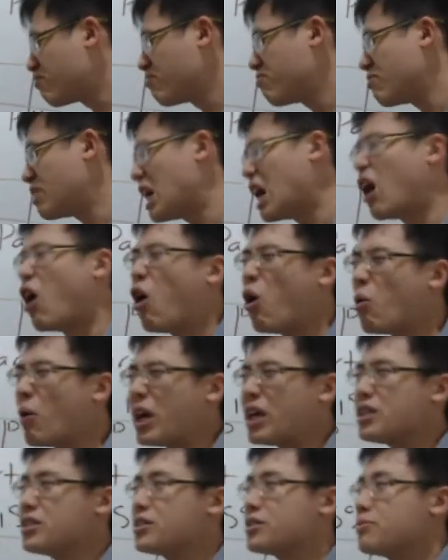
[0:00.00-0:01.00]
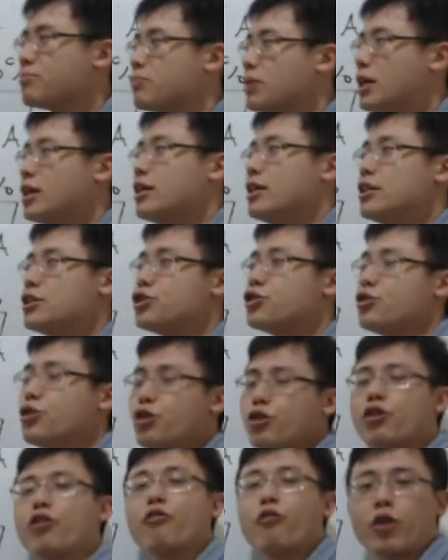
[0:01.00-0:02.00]
Yeah, always. So
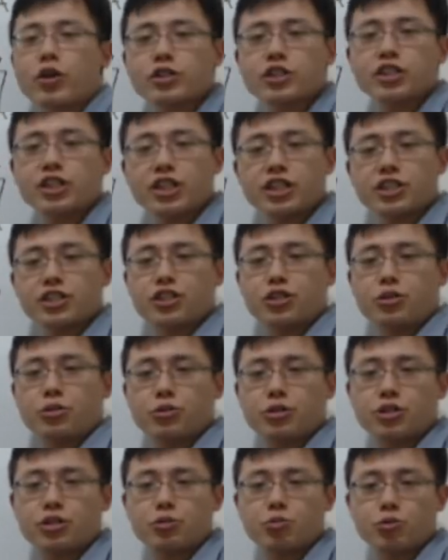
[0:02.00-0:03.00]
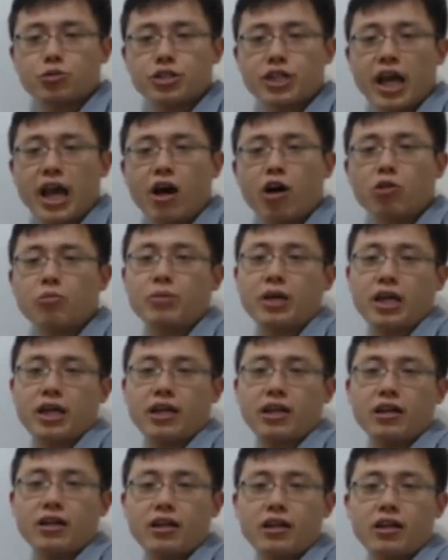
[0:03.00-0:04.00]
universally, the students will tell
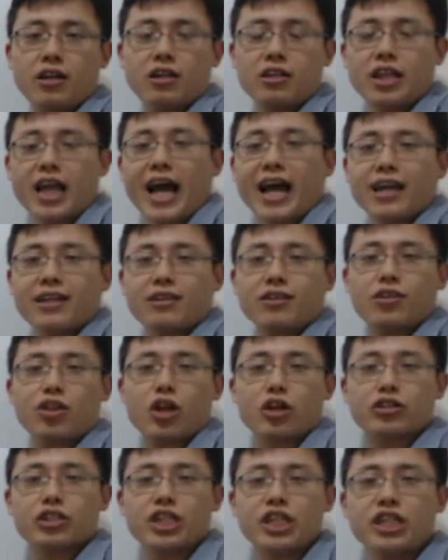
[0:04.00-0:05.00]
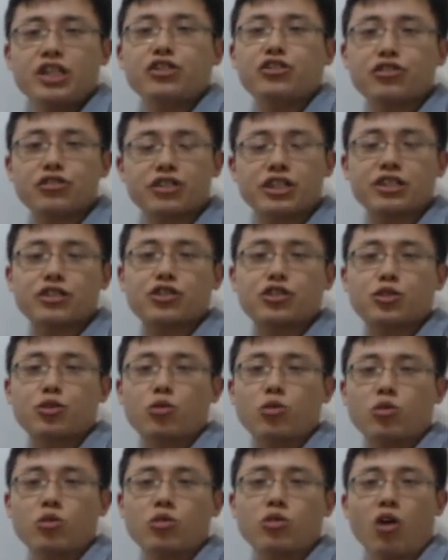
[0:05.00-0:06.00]
me that their teachers at
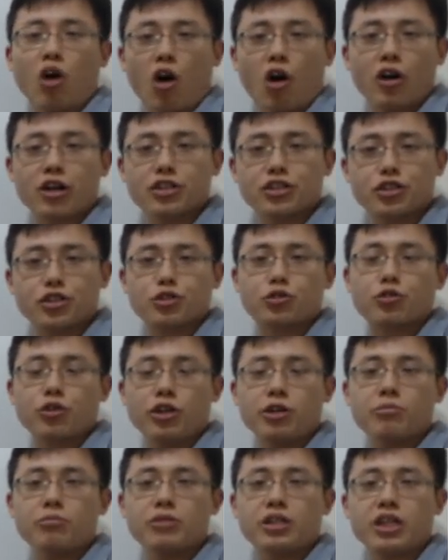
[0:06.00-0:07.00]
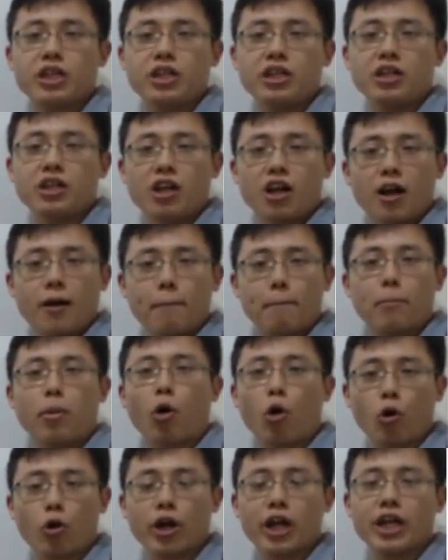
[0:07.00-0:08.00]
school are extremely
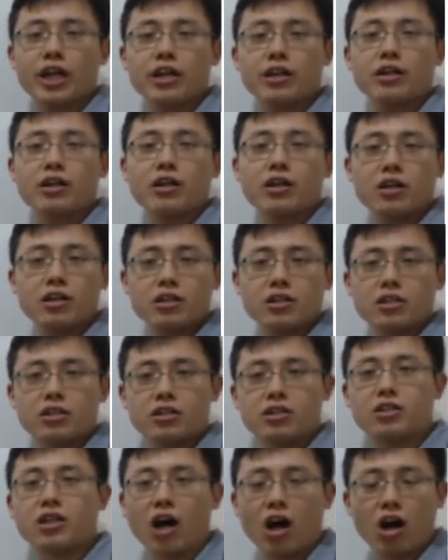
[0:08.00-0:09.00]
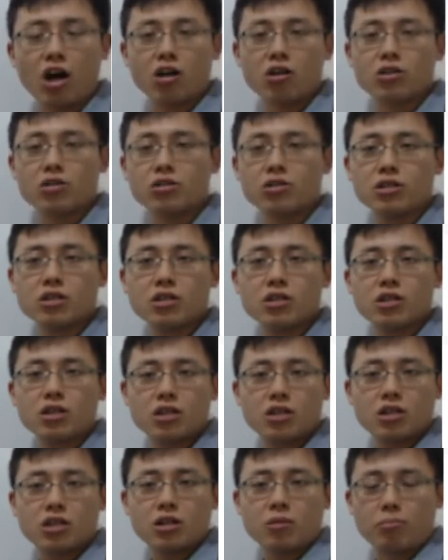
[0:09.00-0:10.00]
boring, dull,
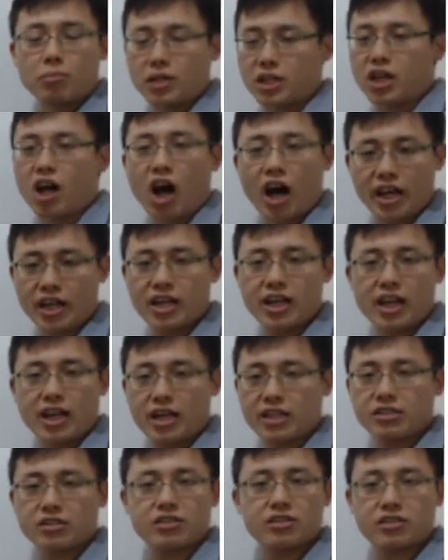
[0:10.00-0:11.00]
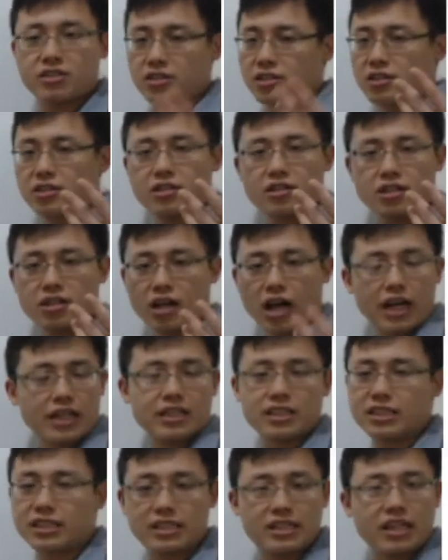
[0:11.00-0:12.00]
monotonous,
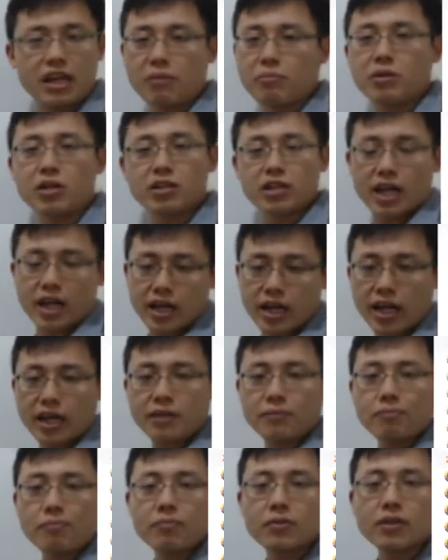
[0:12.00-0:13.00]
unstimulating,